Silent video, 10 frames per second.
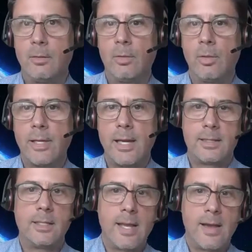looking at
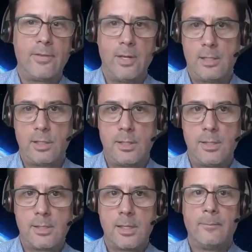the
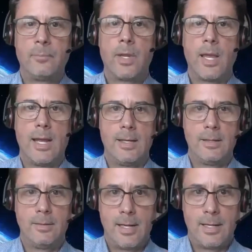definitions
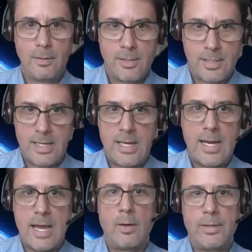and seeing
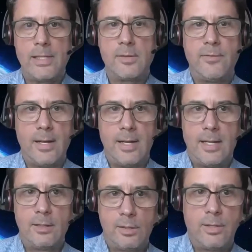how these fit
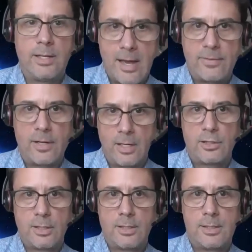into the
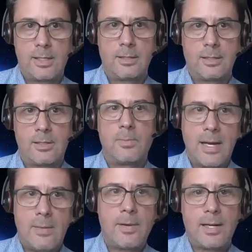definitions, and because
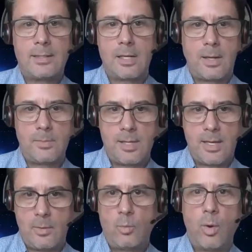many times
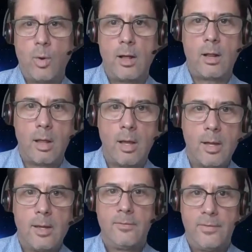they will
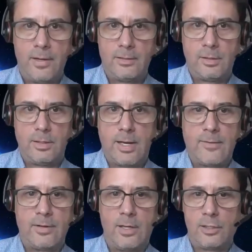fit into the
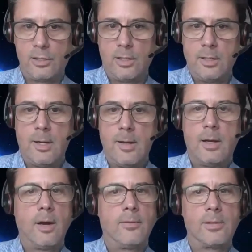definition
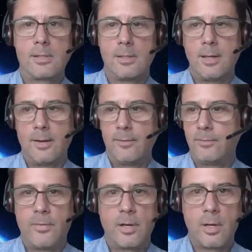of
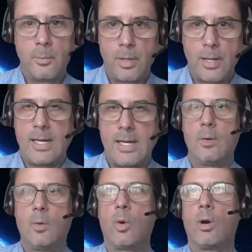a complaint
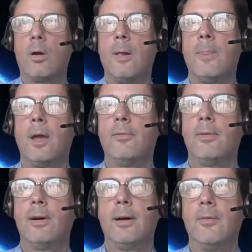or of
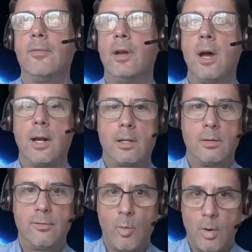a
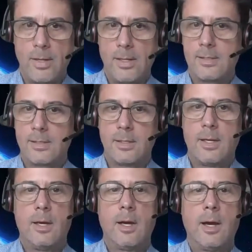nonconformance.
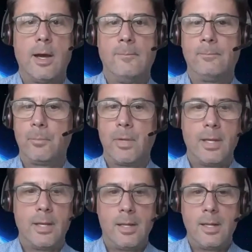
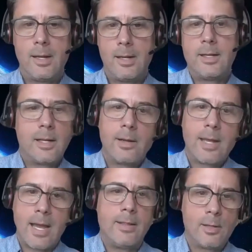
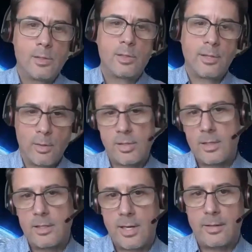Again, those are
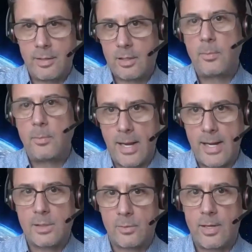the
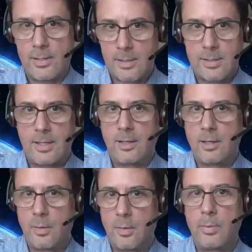compliance risks and the
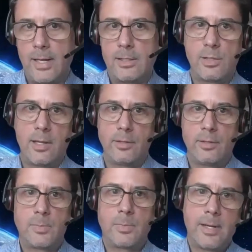compliance
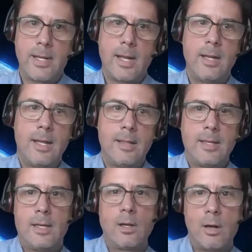challenges. But again,
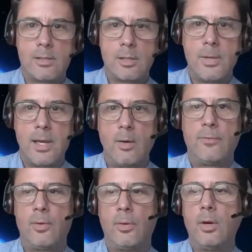they could also be
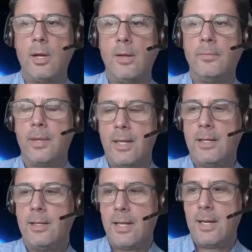helpful
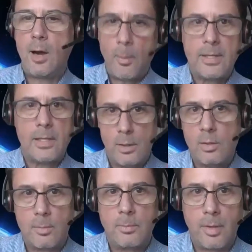in helping you
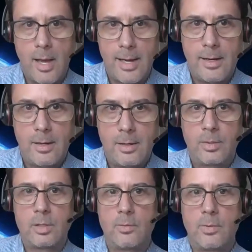comply
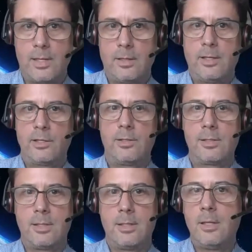with the
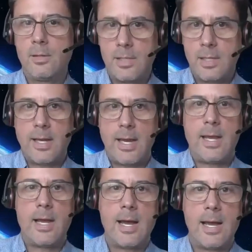regulations, using the
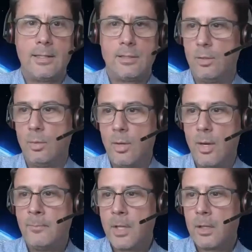AI to
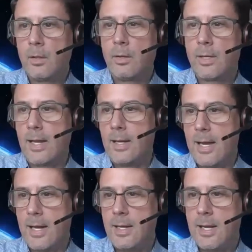look at
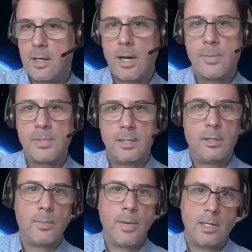hiccups in
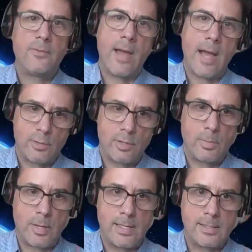your manufacturing
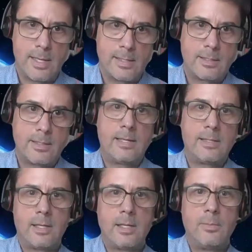process, things
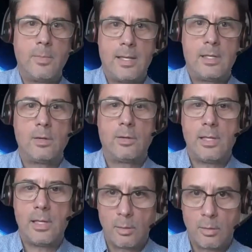that could make your
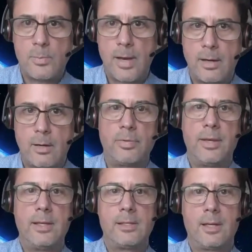yields better,
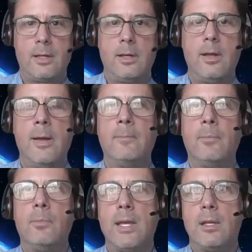things that could
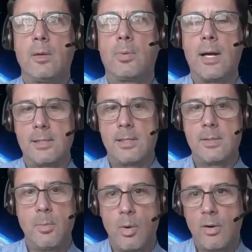make your
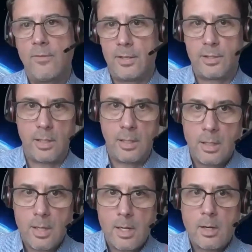process more efficient,
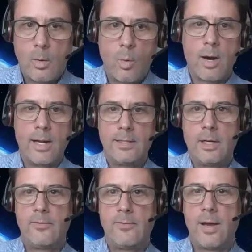or
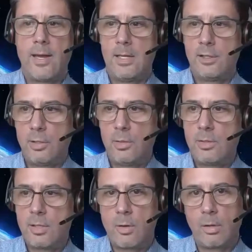identify
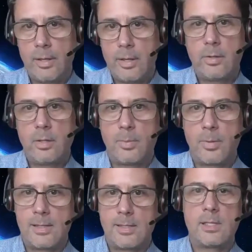issues earlier in the
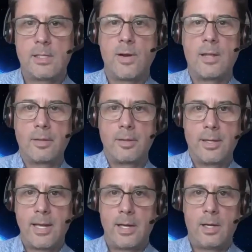process rather than
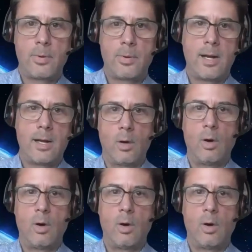getting a product